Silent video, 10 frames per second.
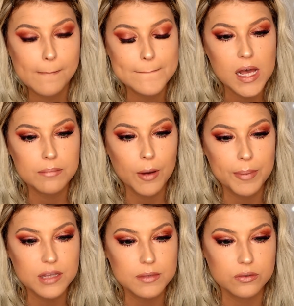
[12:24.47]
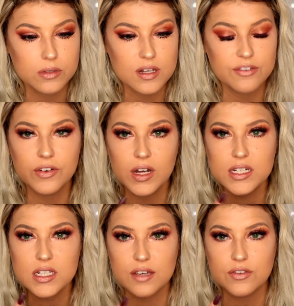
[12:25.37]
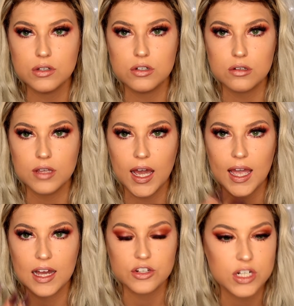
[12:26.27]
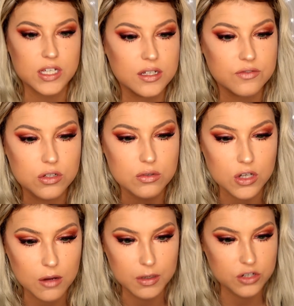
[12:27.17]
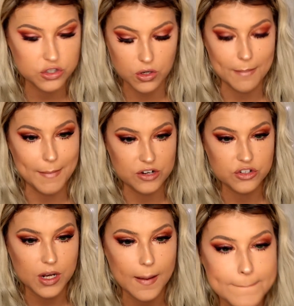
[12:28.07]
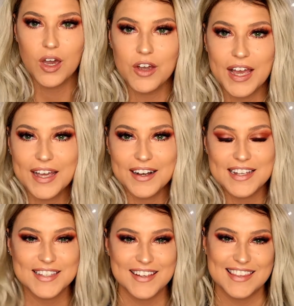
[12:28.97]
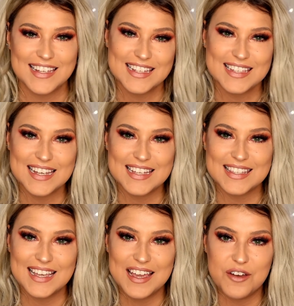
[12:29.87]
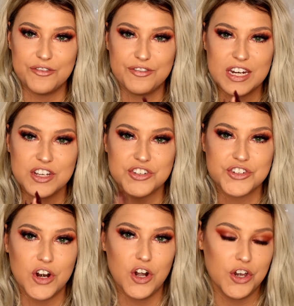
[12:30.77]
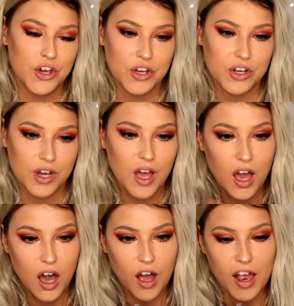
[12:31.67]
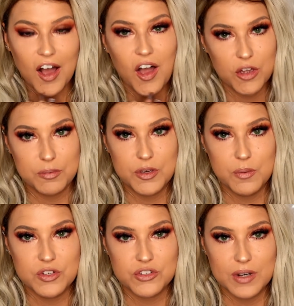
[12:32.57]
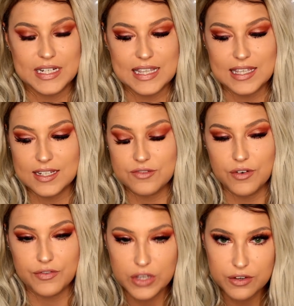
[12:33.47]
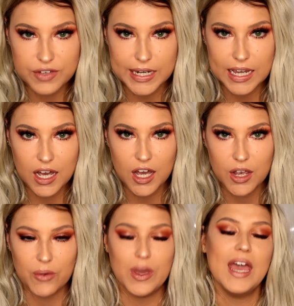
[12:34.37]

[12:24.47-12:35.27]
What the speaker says: and pop it in the middle, because I find that if you do that, it actually gives you so much dimension. Okay guys, so this is the finished look. I hope you enjoyed this review video.